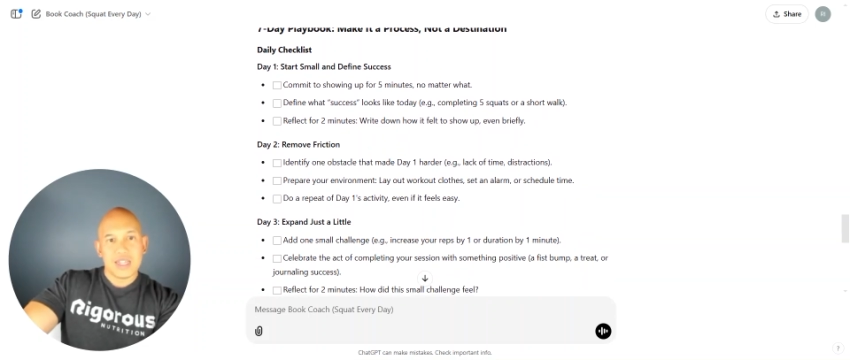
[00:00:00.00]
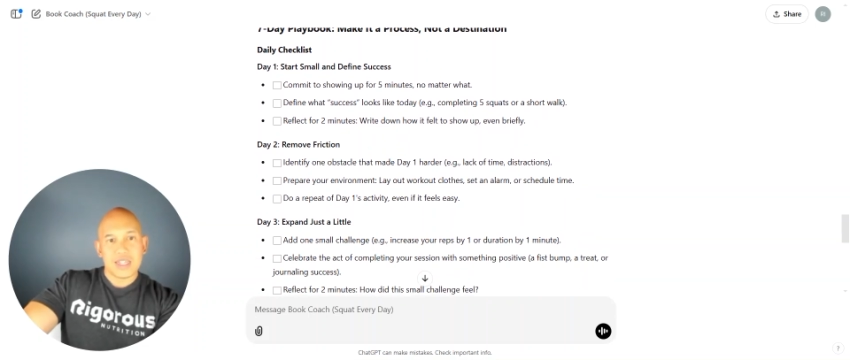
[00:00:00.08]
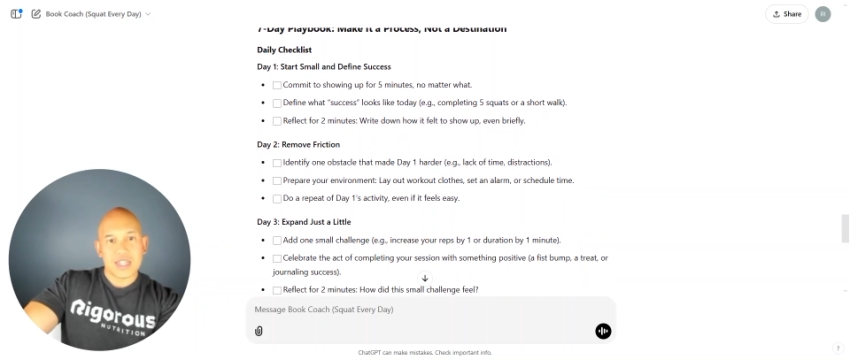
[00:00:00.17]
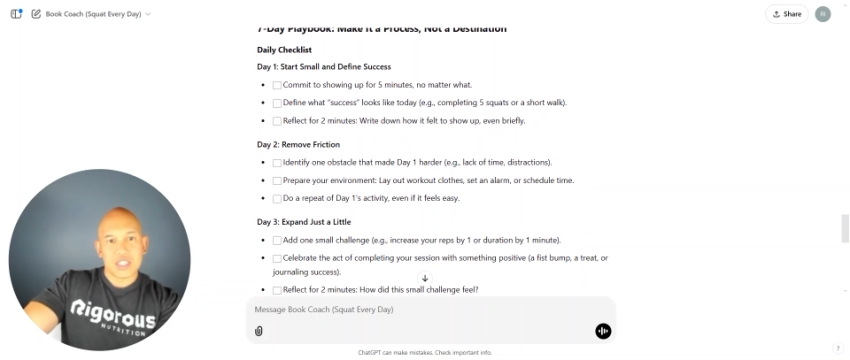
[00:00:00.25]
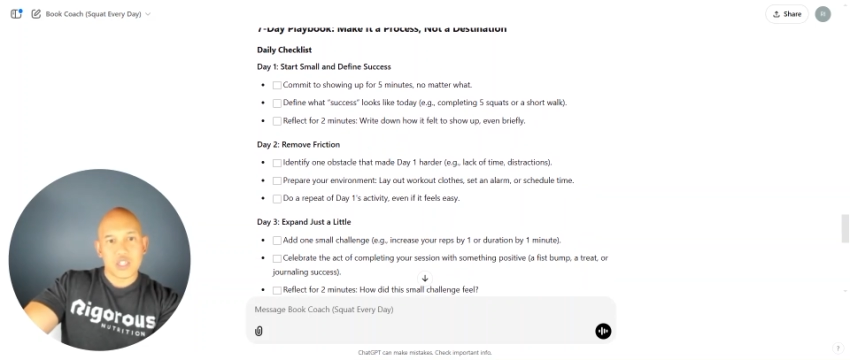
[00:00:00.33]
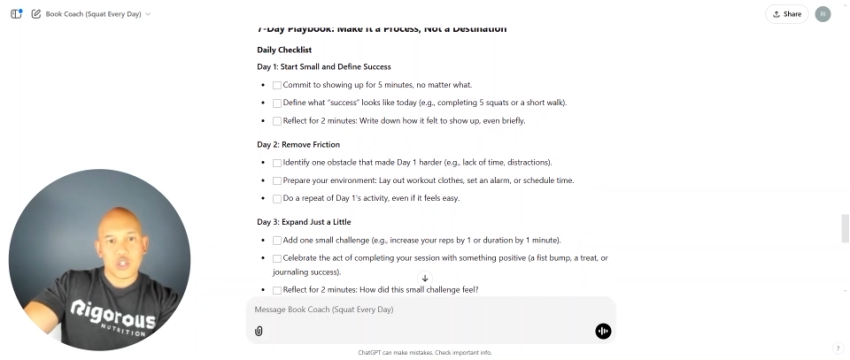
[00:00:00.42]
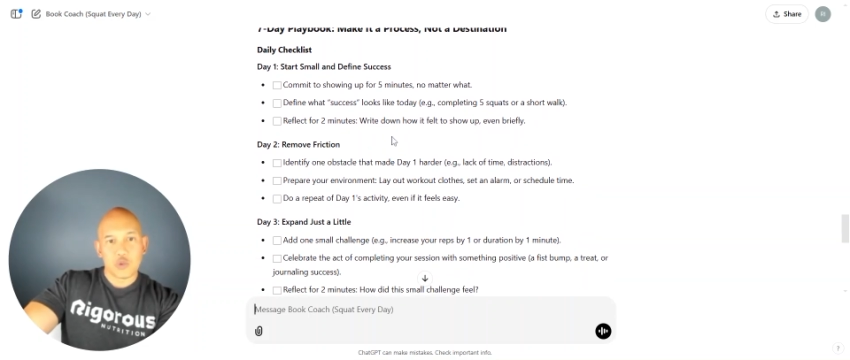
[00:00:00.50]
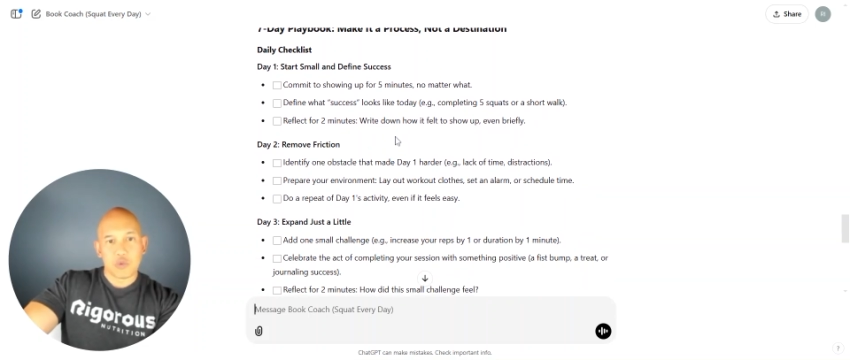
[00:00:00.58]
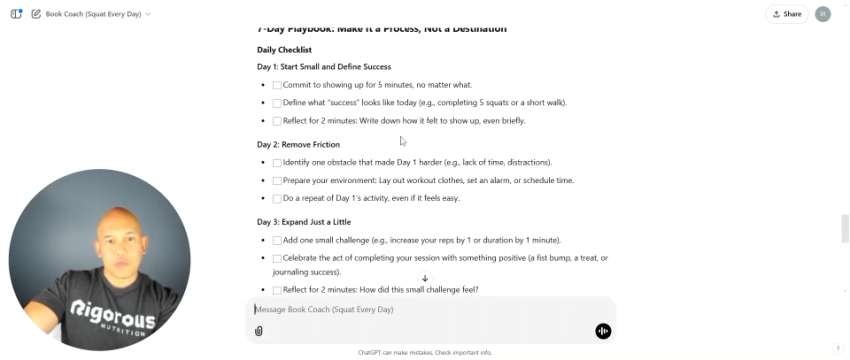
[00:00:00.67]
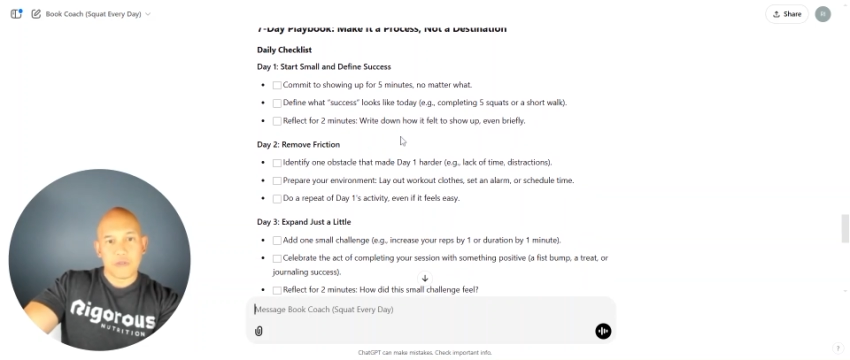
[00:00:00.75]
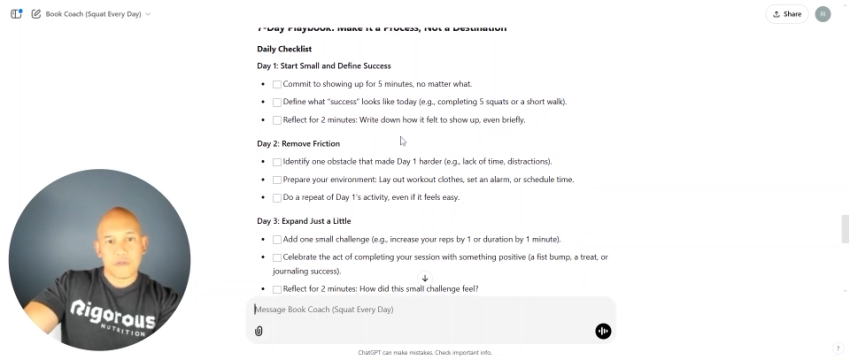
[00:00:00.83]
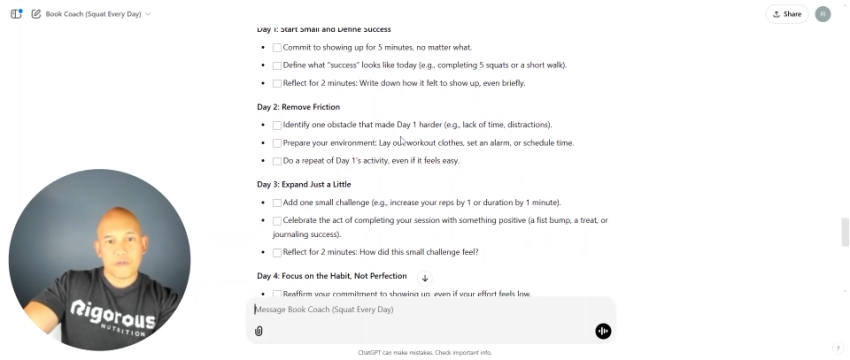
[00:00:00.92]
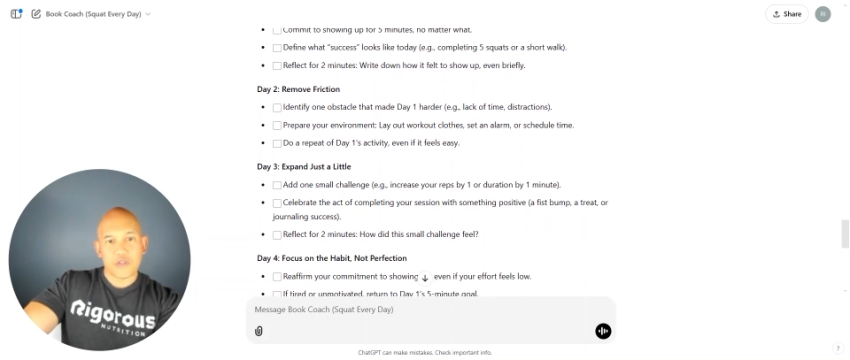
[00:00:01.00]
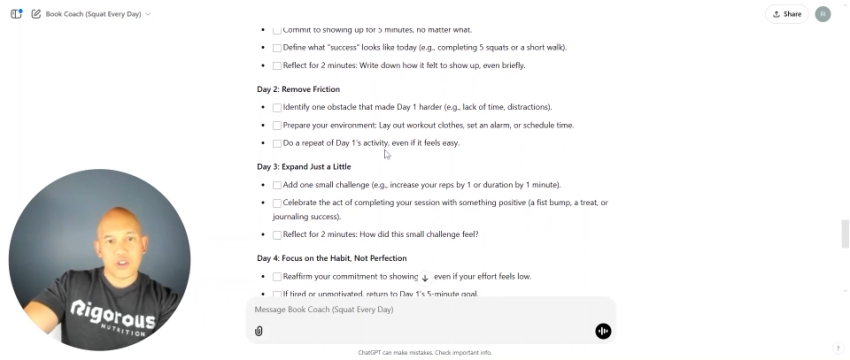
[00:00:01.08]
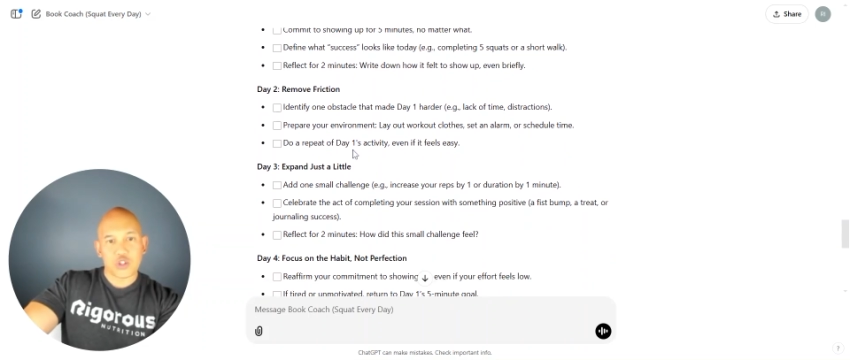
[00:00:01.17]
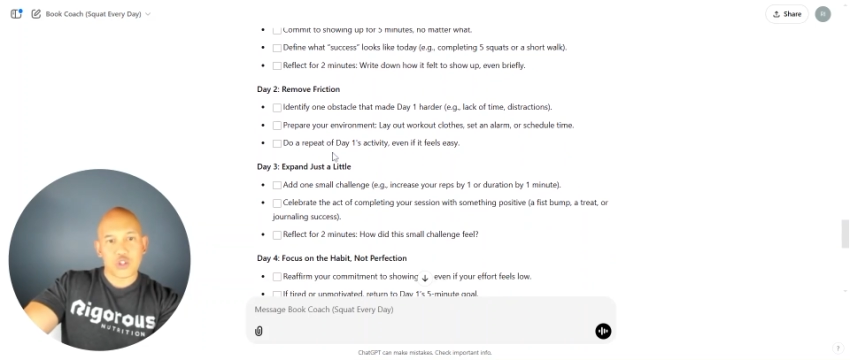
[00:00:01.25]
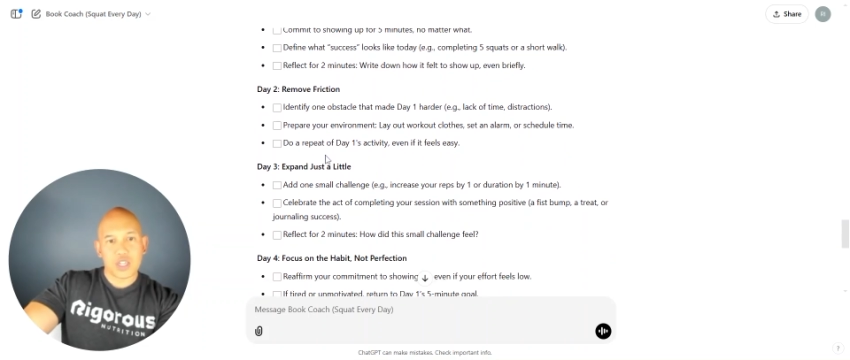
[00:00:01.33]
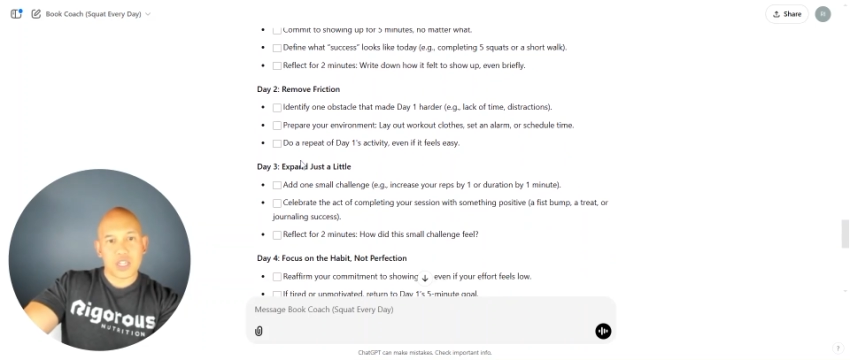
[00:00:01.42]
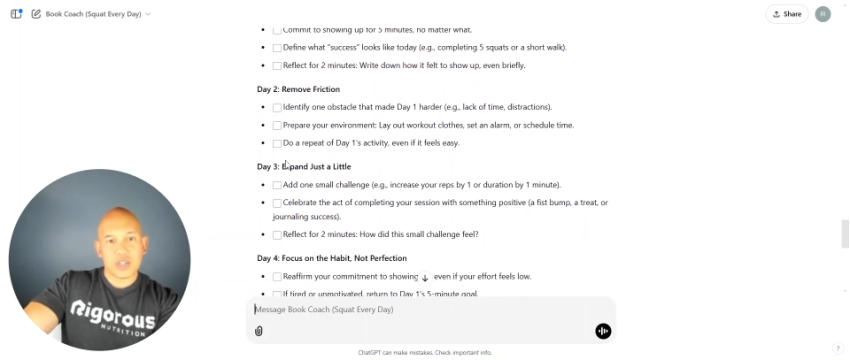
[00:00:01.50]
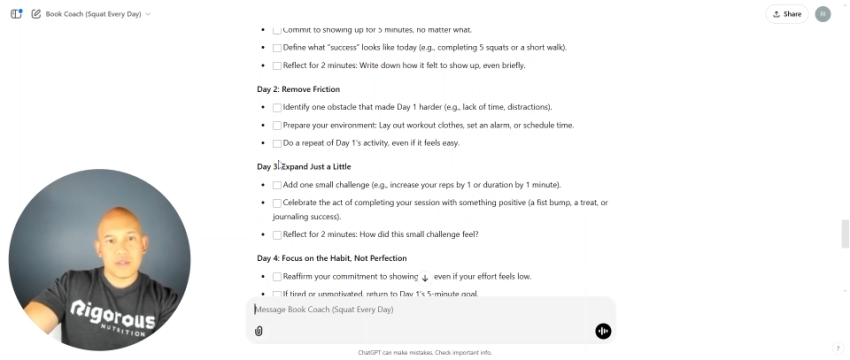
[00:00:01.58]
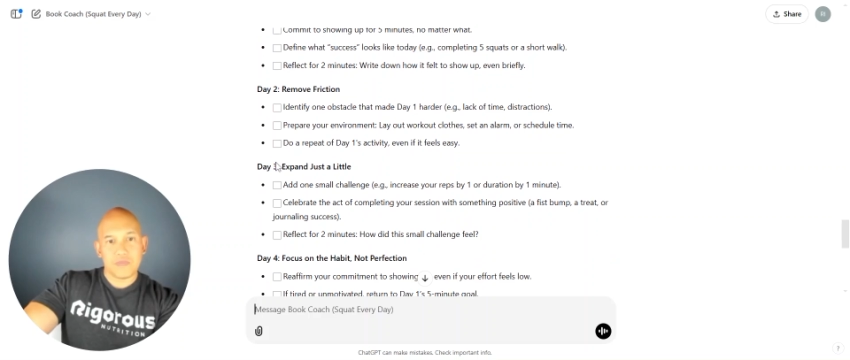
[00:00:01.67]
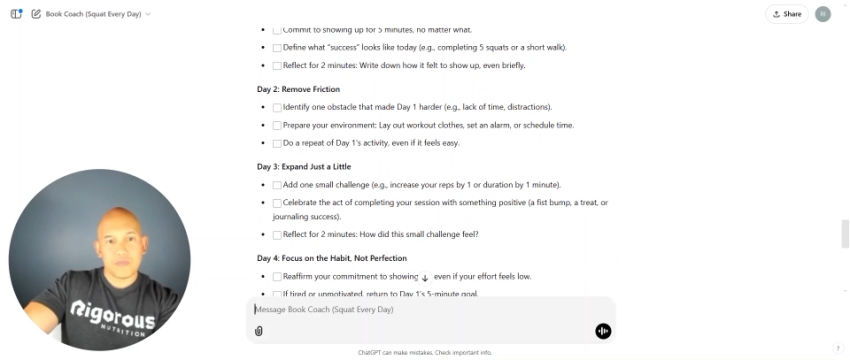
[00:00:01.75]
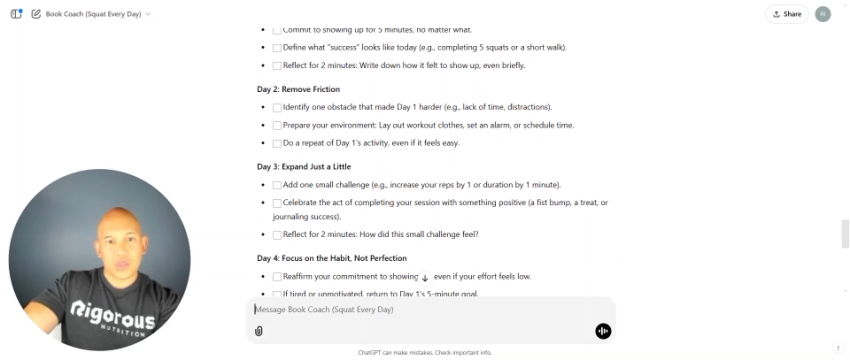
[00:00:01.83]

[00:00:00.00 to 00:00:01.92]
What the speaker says: Day 2, remove friction,